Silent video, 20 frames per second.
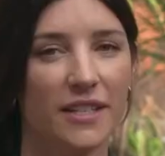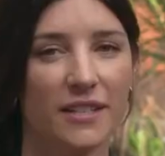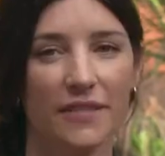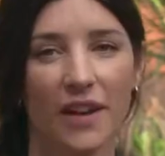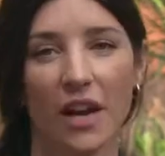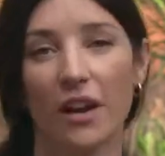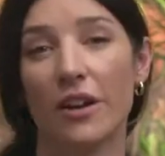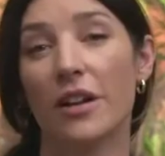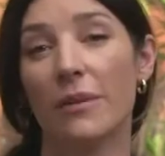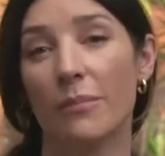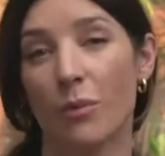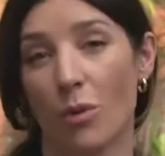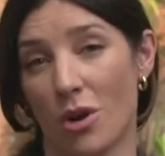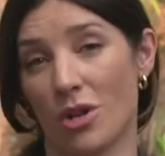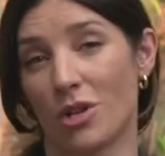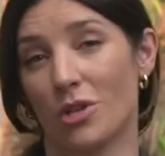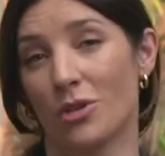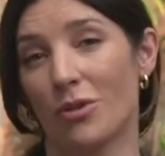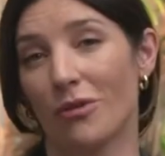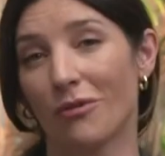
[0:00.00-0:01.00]
It's very
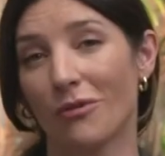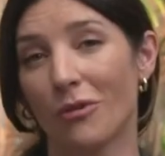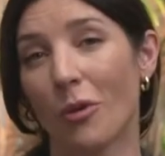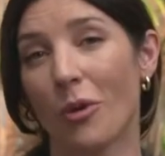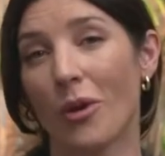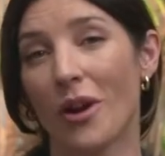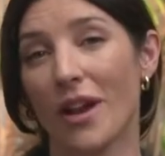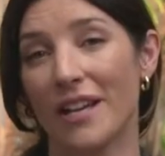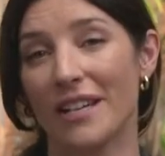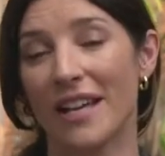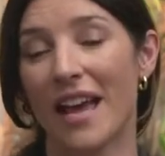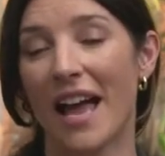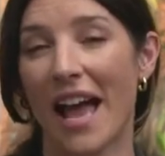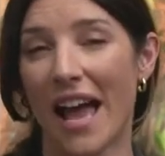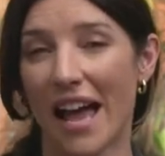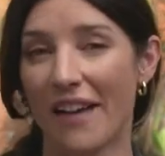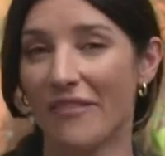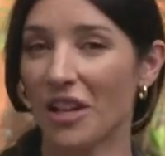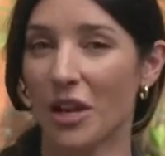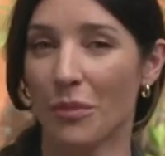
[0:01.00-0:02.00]
important to avoid
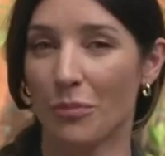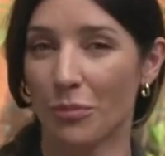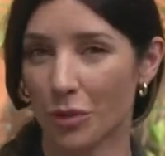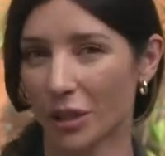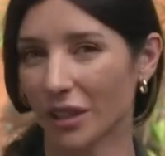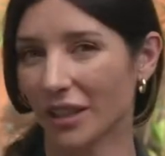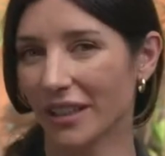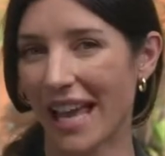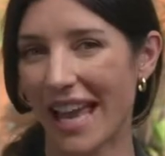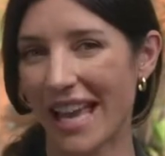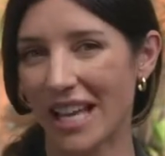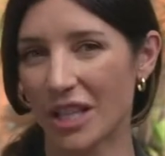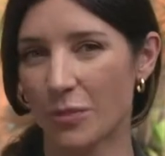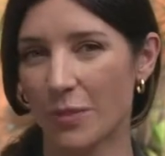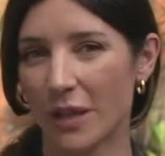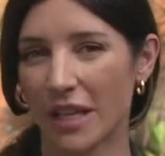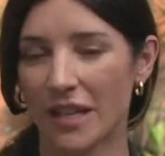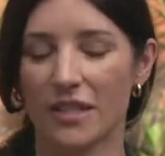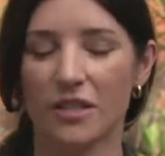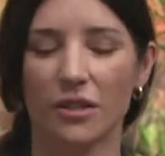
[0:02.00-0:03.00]
having a brittle
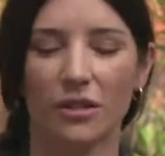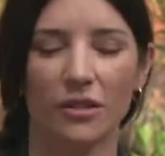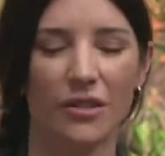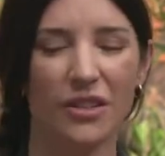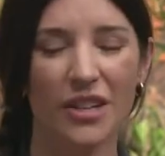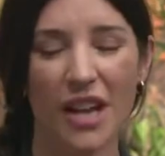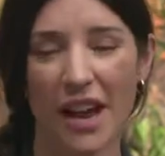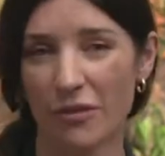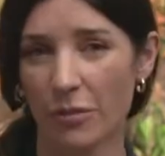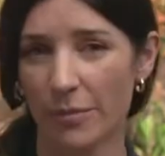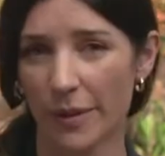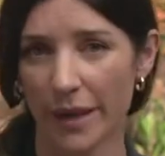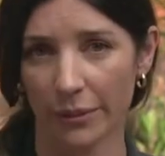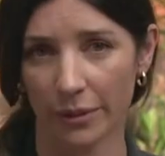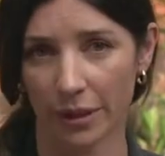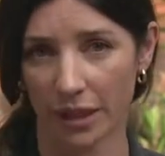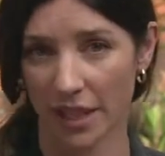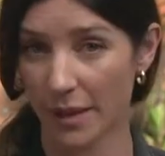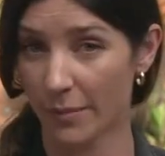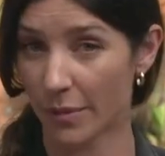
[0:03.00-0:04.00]
edge because you'll never be
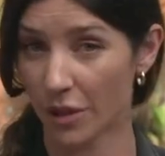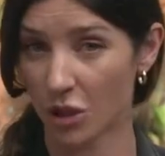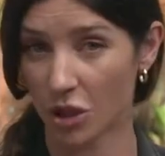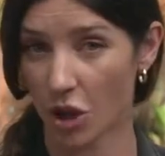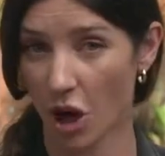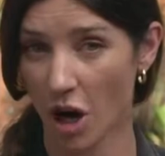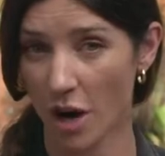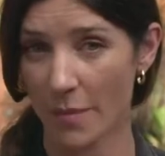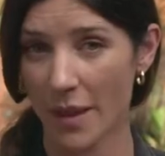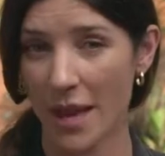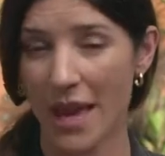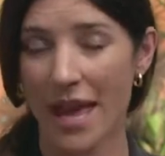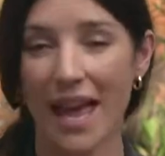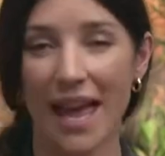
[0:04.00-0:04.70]
able to keep it sharp,